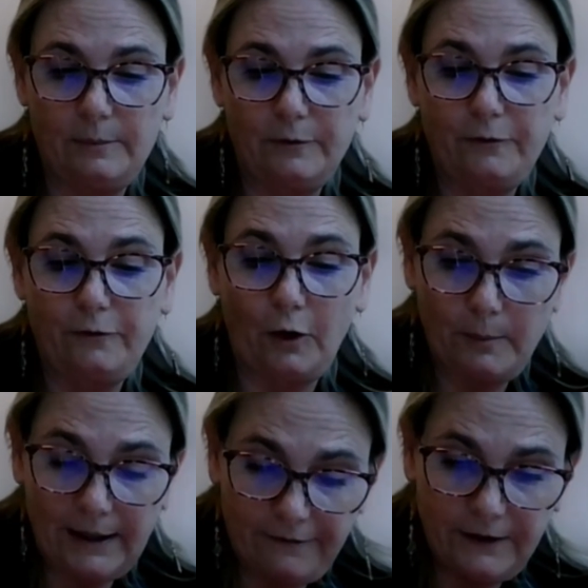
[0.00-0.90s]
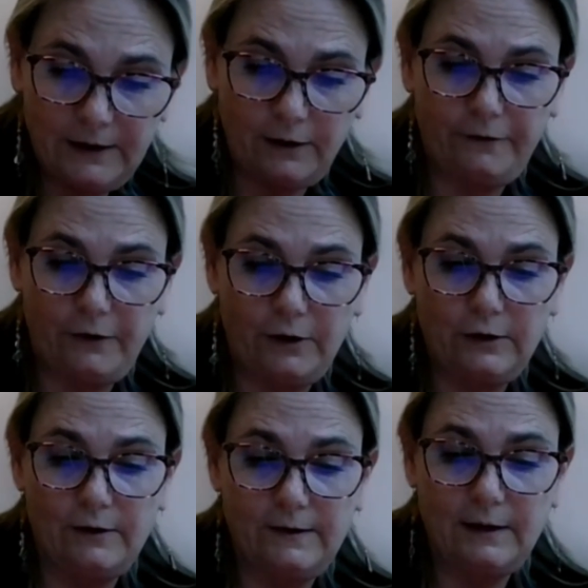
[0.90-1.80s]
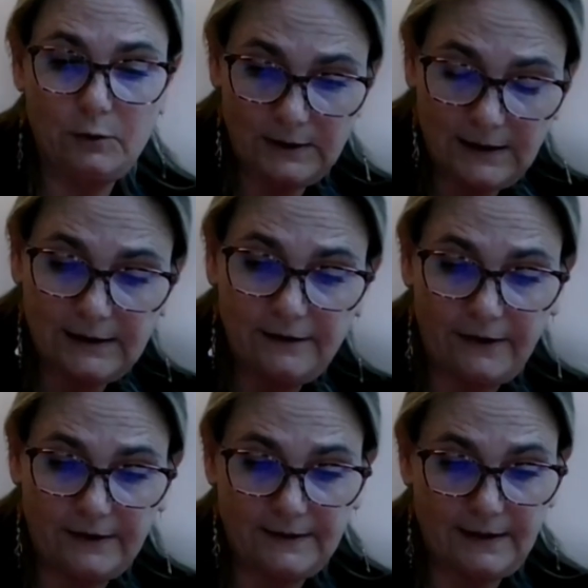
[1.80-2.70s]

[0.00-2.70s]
for the benefit of the security and defense